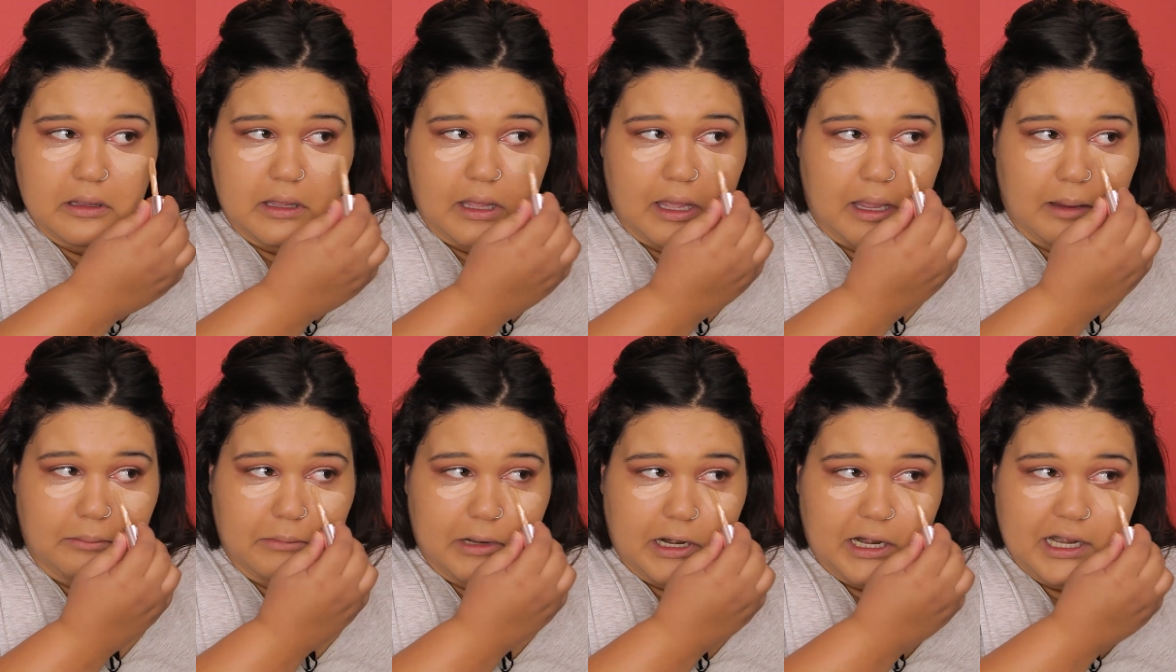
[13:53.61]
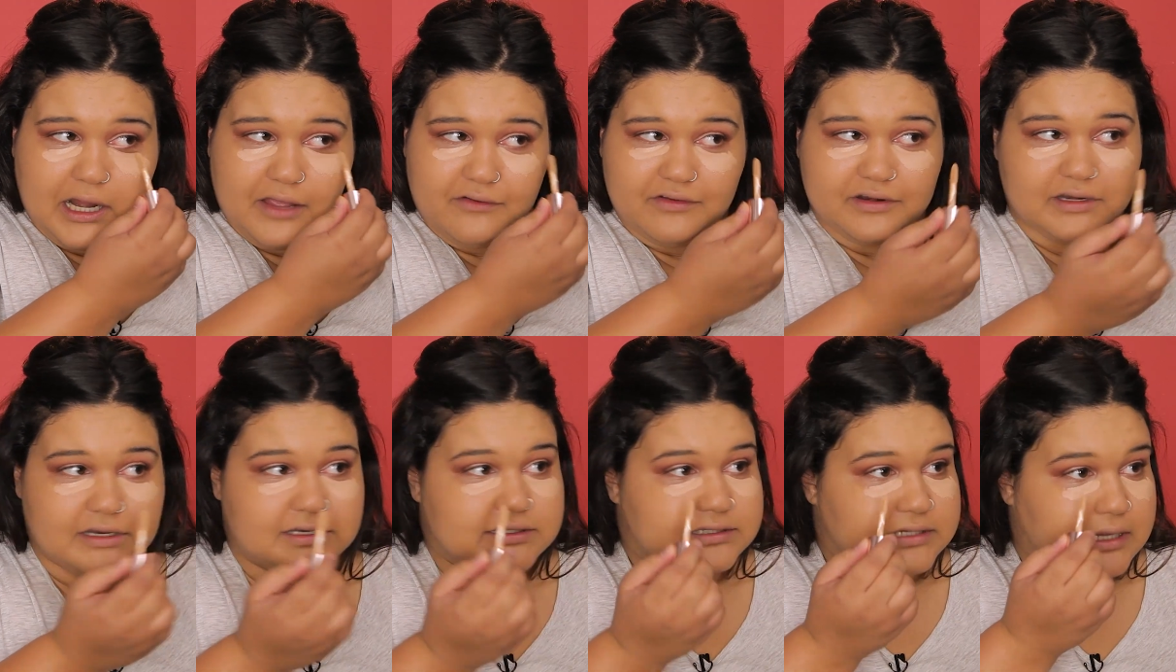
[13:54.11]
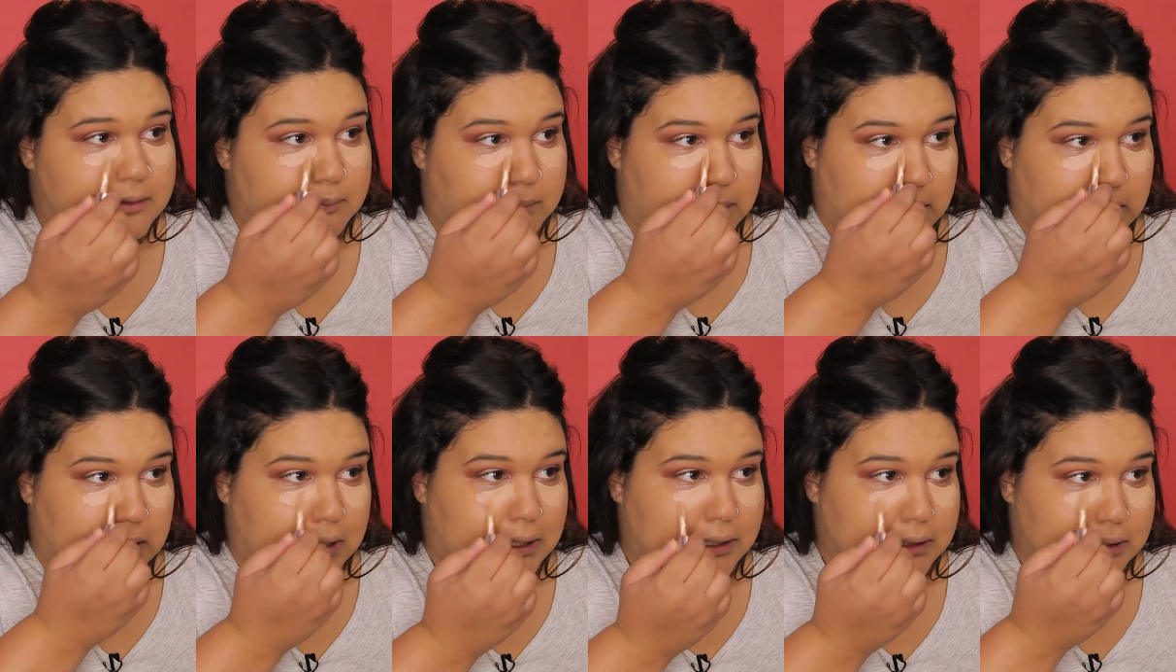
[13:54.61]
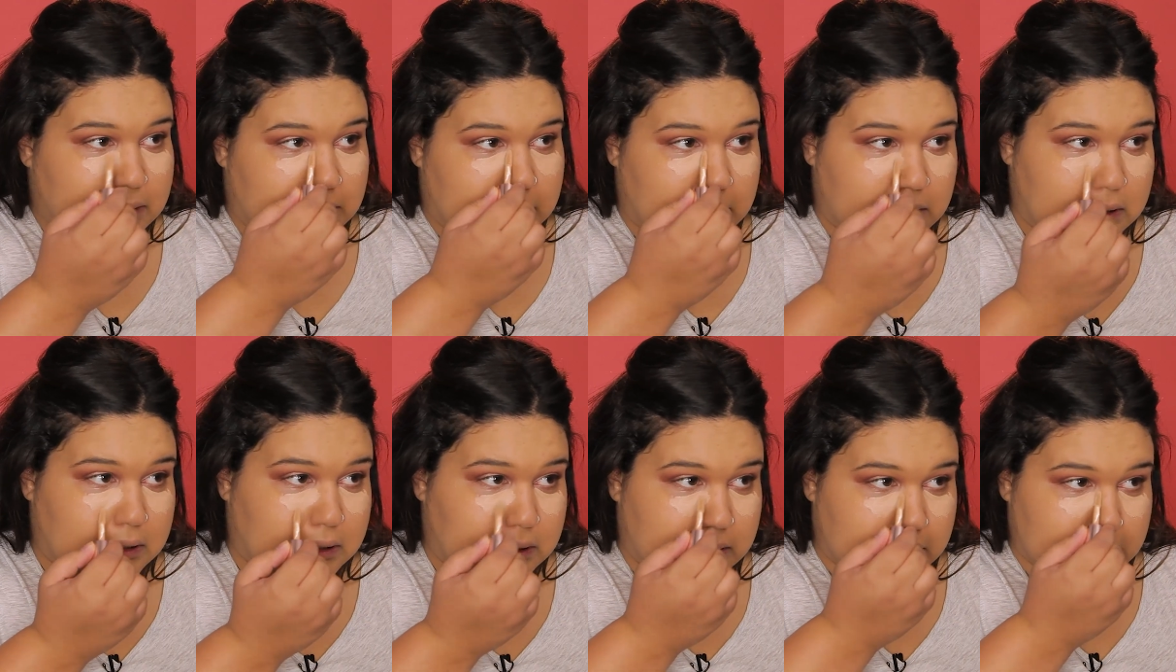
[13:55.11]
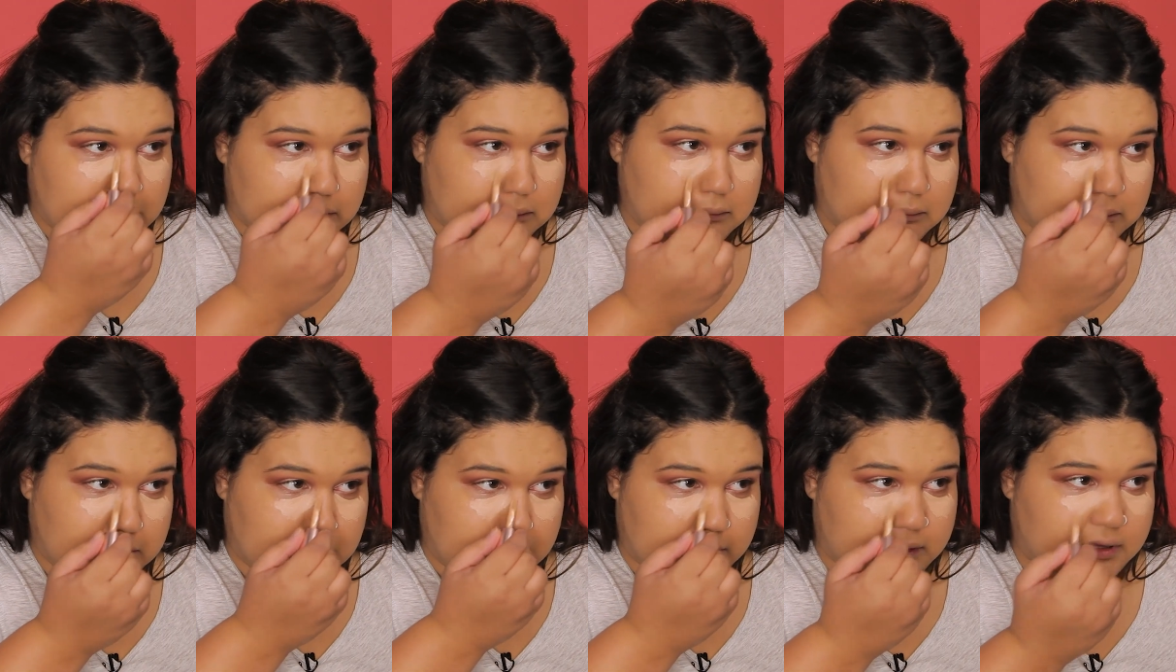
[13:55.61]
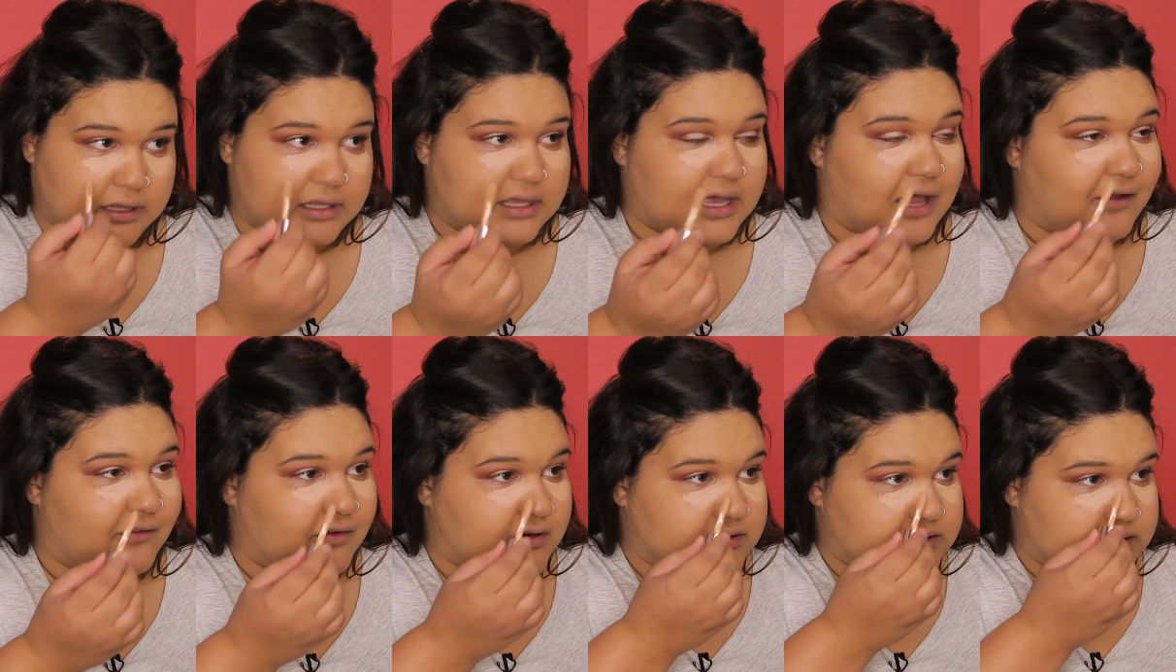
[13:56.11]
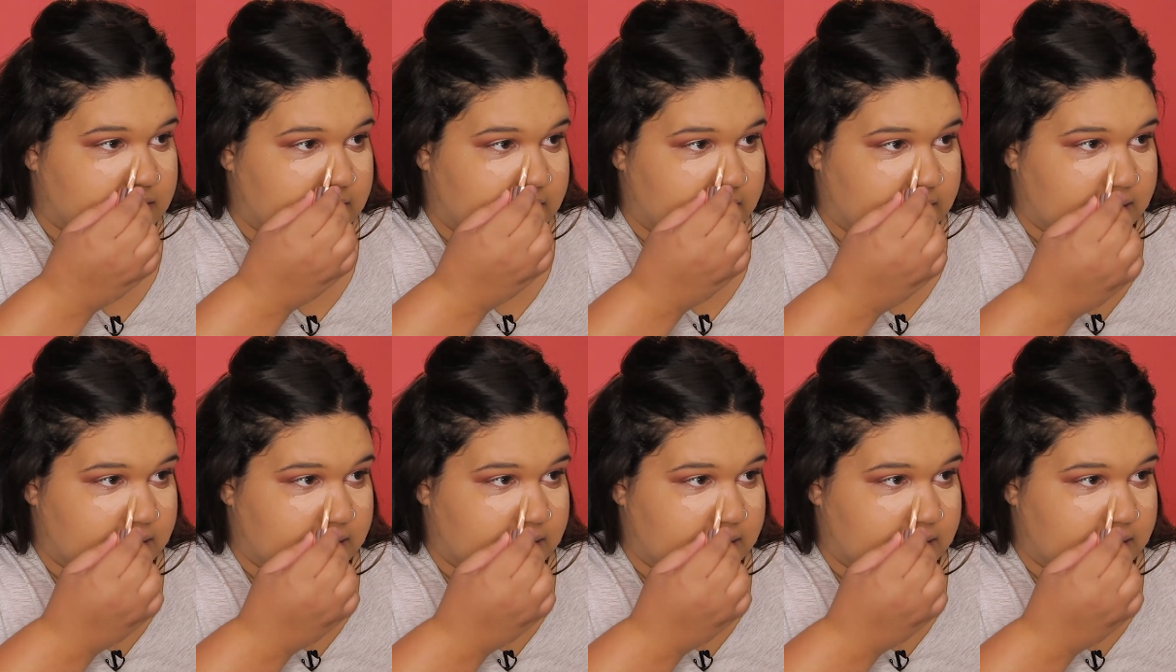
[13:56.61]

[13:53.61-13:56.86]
I'm not having to dip in, and it really covers.